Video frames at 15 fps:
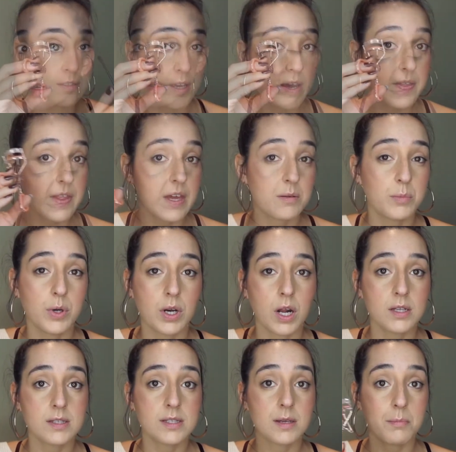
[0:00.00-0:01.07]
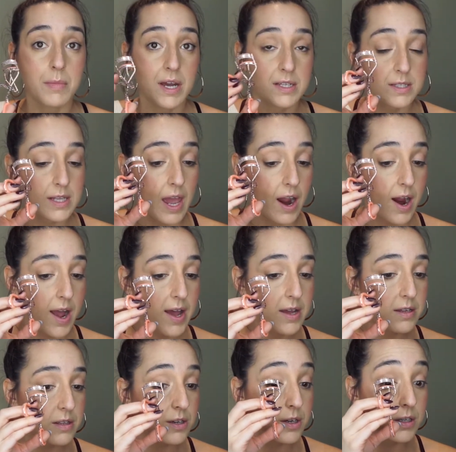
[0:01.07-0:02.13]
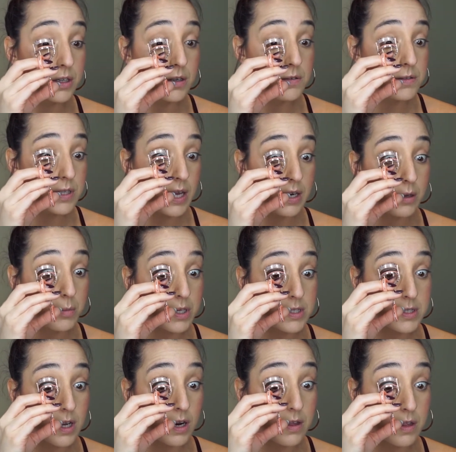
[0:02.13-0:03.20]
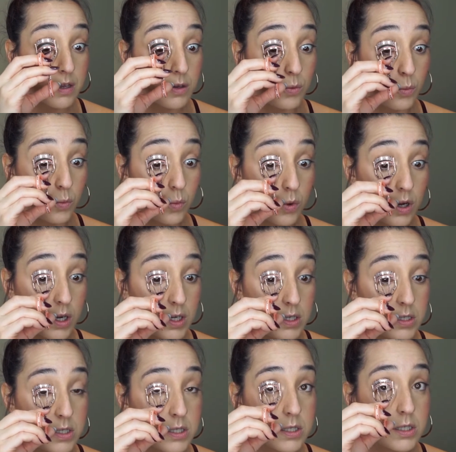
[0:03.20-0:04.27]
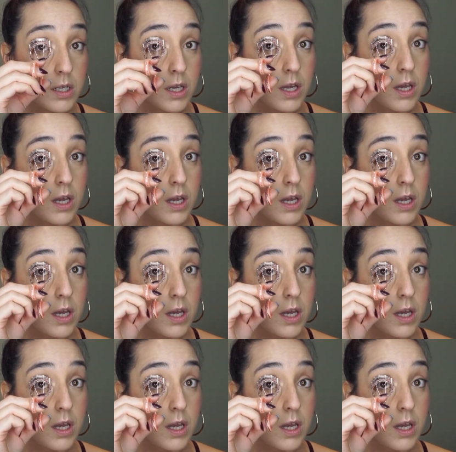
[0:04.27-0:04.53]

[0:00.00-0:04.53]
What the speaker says: And then put on some mascara. You can use any mascara that you want.